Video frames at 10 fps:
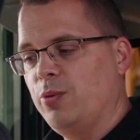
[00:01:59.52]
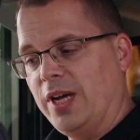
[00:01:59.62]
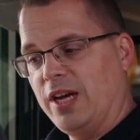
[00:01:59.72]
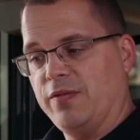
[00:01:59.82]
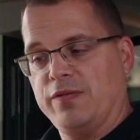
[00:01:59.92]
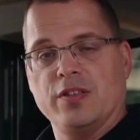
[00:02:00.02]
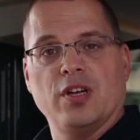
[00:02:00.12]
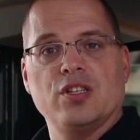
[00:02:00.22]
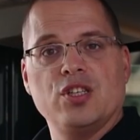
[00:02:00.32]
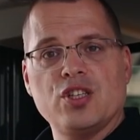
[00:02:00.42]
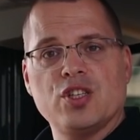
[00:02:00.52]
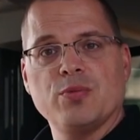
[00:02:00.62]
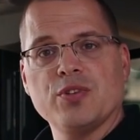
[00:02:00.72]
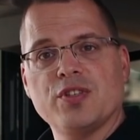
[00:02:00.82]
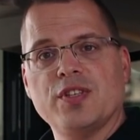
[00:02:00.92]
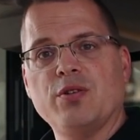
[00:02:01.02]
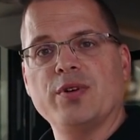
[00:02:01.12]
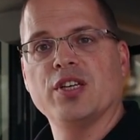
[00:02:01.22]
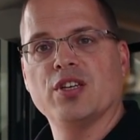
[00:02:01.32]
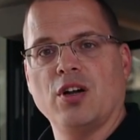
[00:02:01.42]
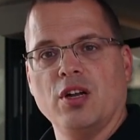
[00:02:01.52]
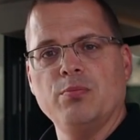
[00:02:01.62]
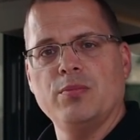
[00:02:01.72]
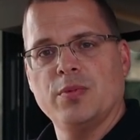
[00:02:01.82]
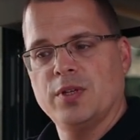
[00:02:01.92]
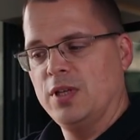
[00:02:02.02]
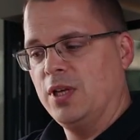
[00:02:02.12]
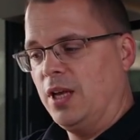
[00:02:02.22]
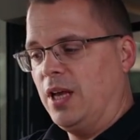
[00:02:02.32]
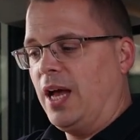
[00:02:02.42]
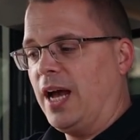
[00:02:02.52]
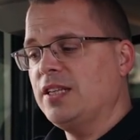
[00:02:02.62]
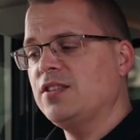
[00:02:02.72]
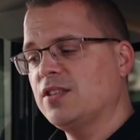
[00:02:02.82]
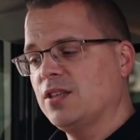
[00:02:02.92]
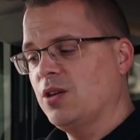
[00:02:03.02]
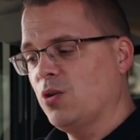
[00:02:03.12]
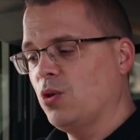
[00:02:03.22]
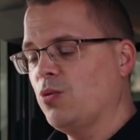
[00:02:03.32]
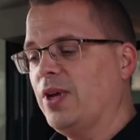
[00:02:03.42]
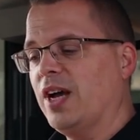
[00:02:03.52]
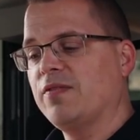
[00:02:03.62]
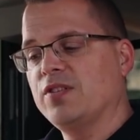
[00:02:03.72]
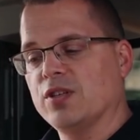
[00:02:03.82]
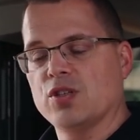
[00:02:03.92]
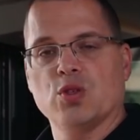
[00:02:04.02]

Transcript: We have the adjustable steering column, and we have the